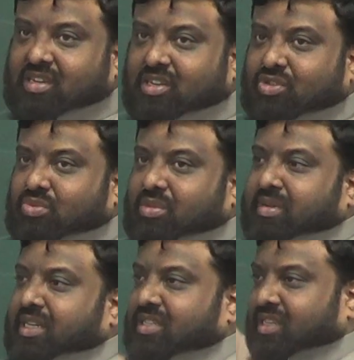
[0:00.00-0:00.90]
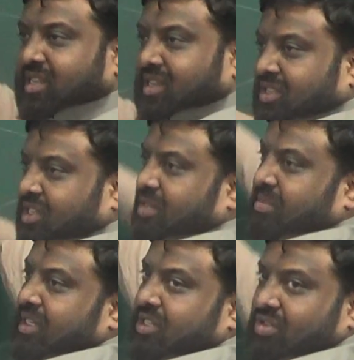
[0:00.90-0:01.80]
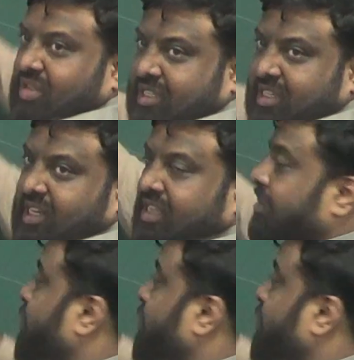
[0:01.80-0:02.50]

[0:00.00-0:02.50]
in 2 dimension, and in 3 dimension you are assigning the